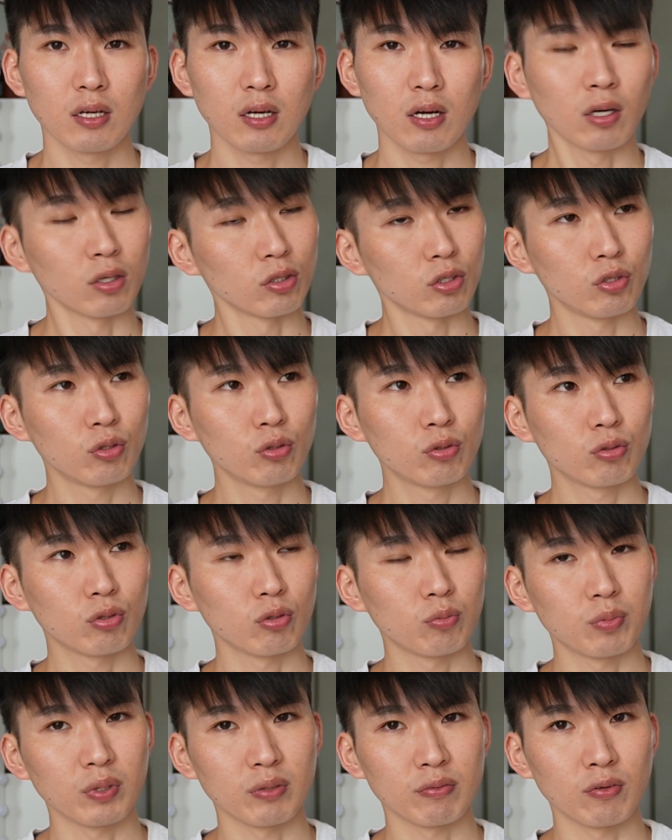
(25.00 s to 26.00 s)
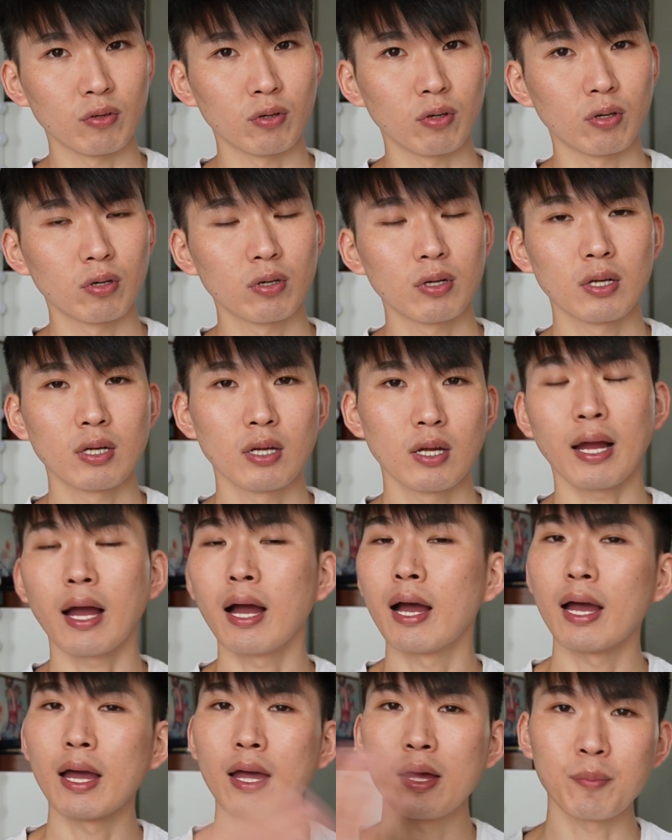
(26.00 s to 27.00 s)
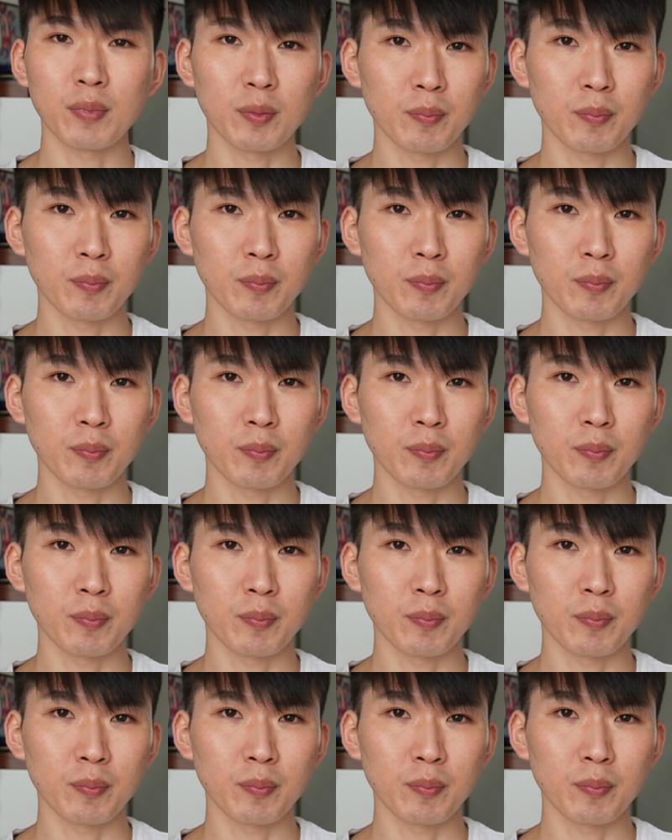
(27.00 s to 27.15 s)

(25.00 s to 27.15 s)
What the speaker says: on YouTube before. I'm a